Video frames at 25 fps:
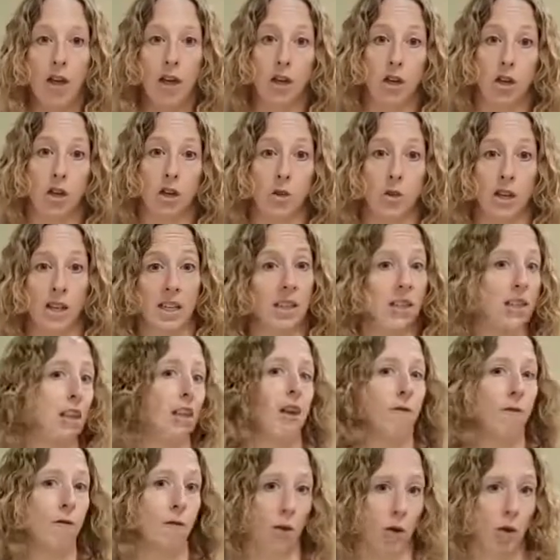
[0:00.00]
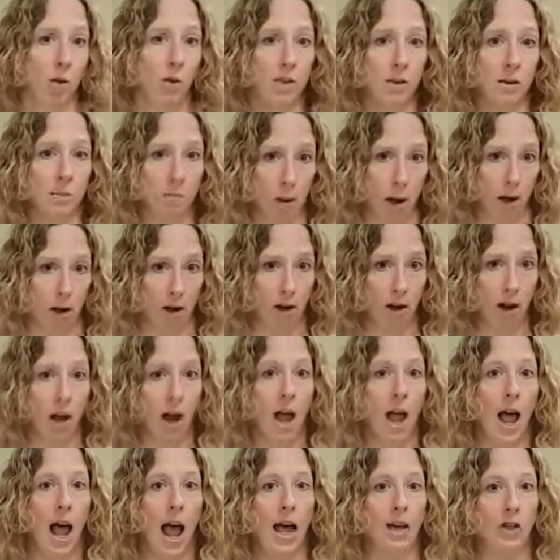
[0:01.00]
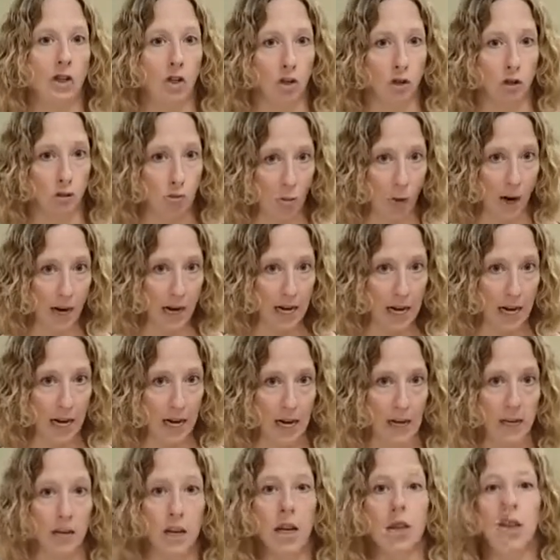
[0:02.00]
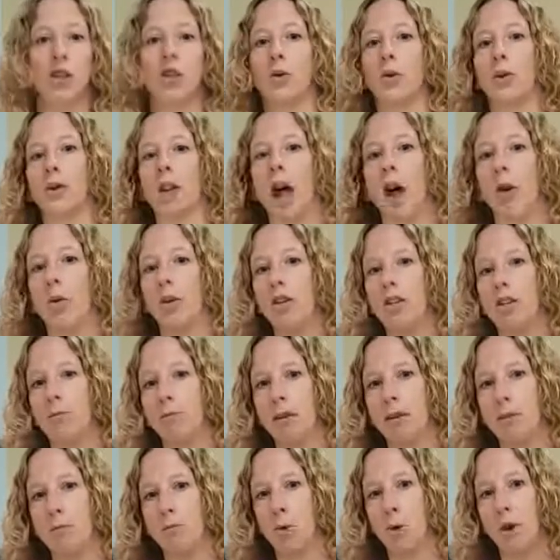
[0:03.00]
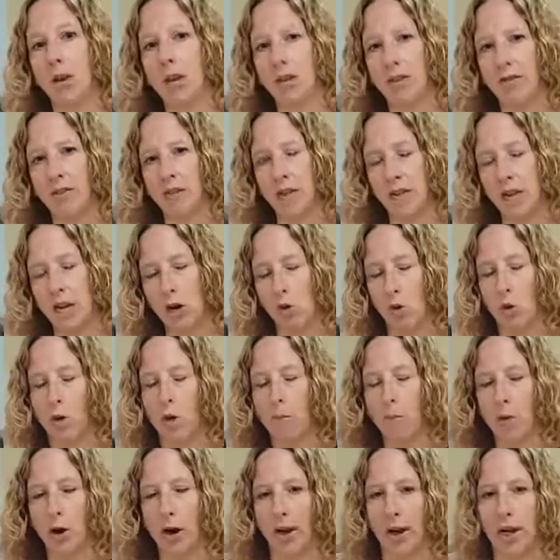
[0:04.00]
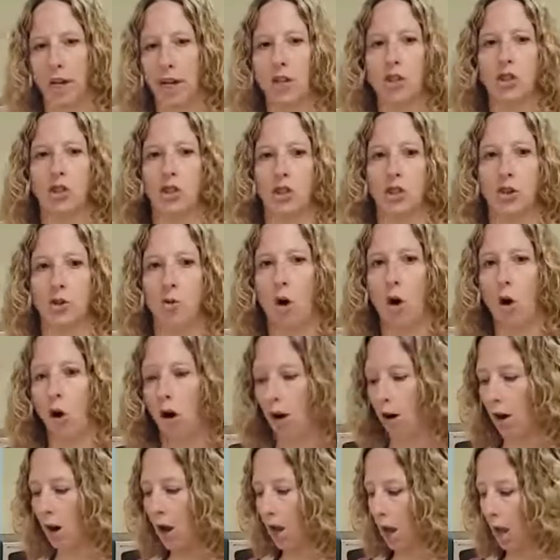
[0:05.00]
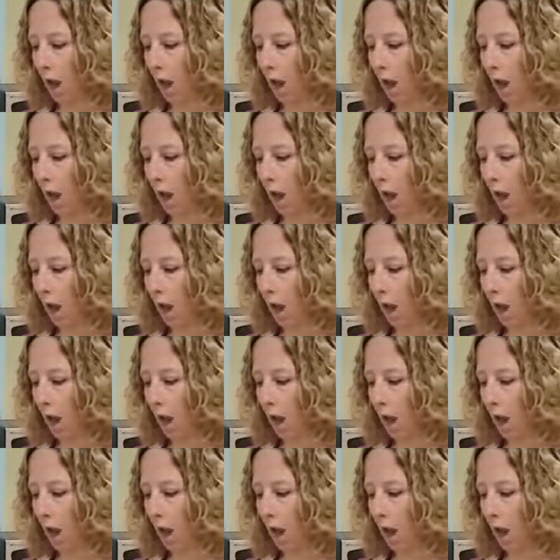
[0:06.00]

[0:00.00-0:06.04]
use a stick of frozen butter and to grate it to allow it to be more evenly incorporated into our